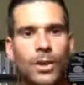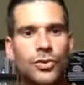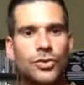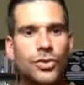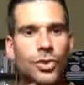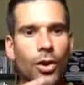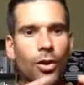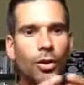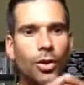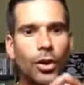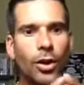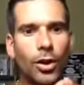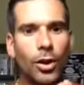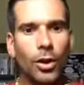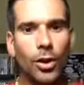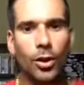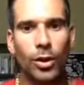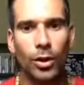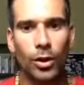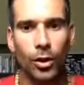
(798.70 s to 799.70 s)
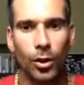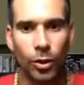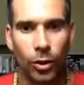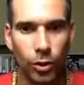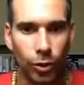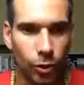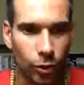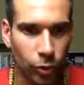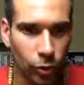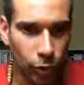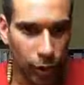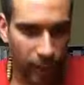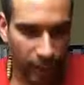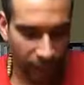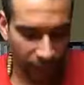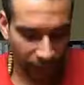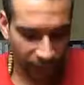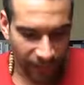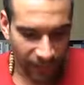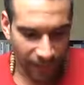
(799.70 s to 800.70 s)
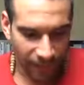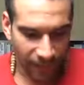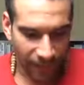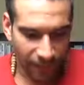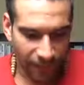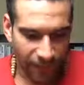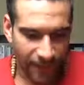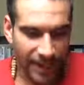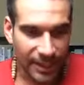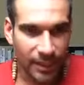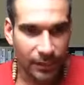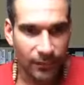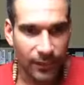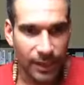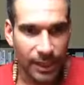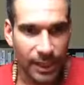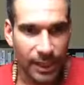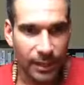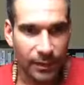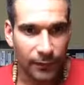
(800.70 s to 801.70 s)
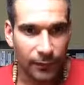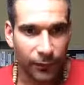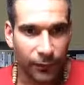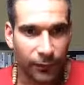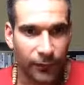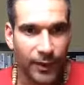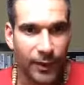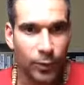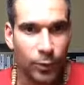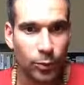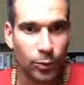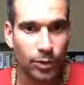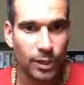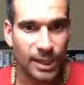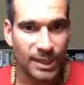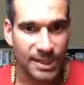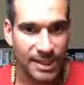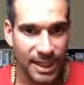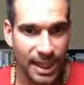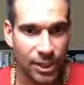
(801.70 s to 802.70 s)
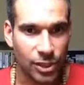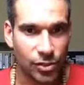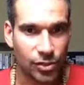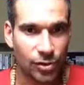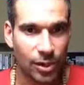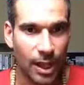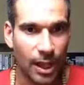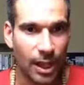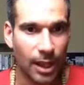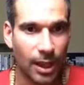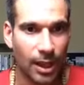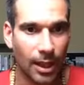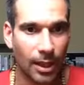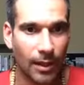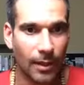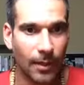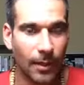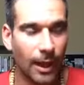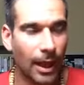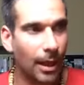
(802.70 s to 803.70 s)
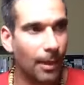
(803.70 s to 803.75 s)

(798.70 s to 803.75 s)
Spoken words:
So you can effectively feel a sex, the